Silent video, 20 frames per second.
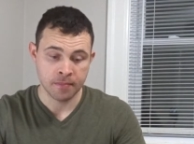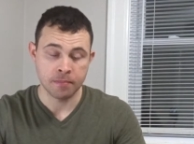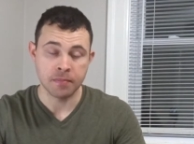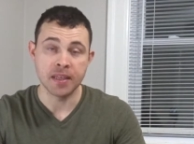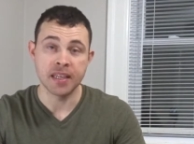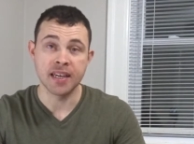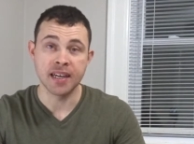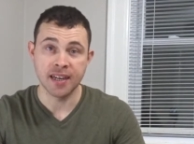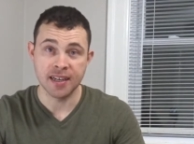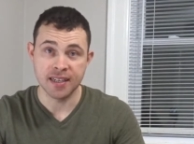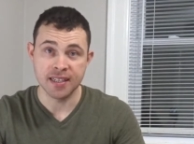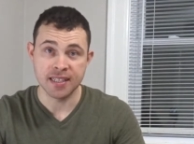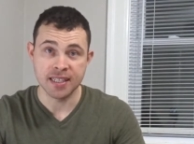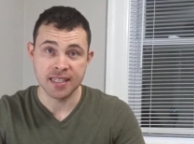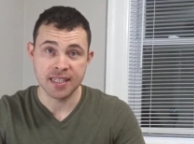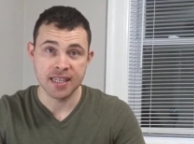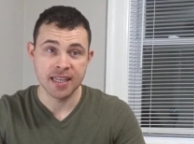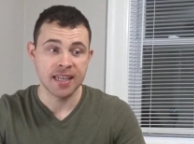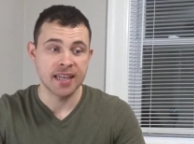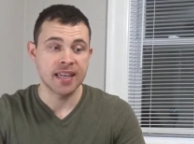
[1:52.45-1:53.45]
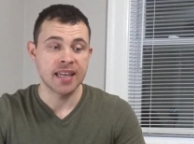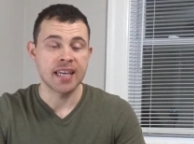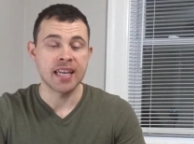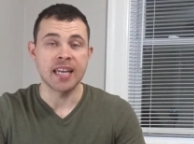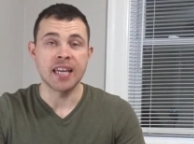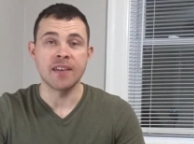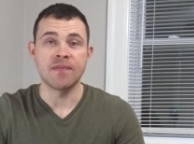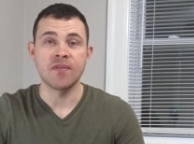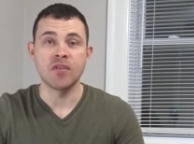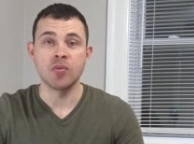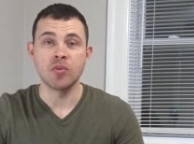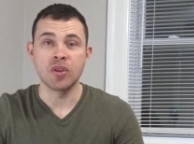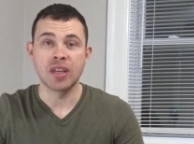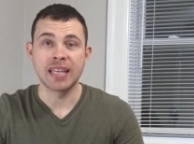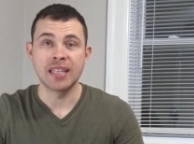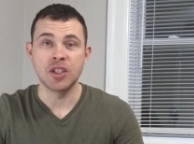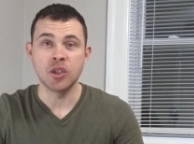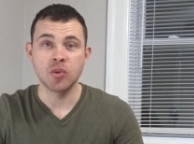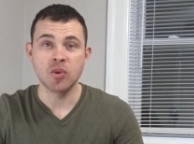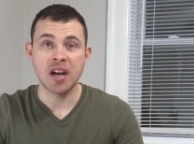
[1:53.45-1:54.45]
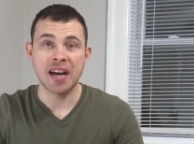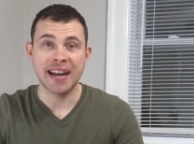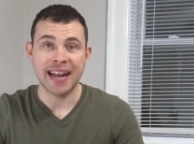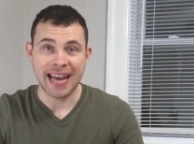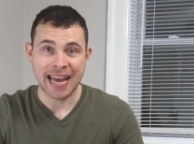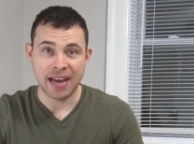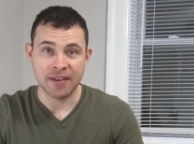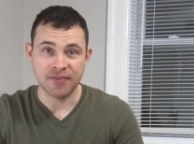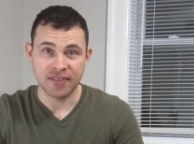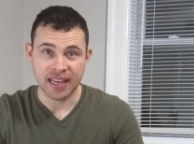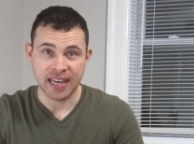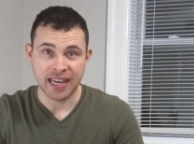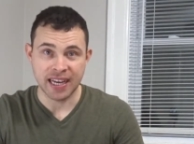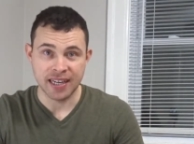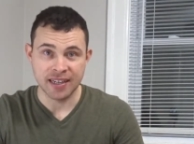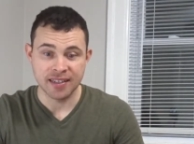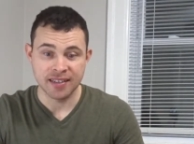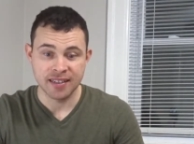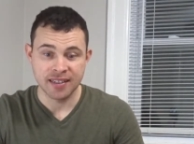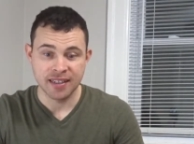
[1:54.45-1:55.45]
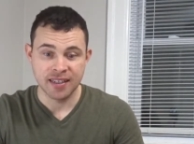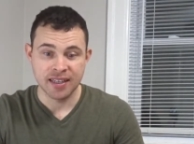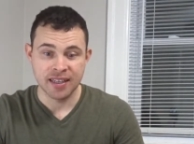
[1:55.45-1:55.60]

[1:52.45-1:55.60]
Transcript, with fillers: Because if you do not have that,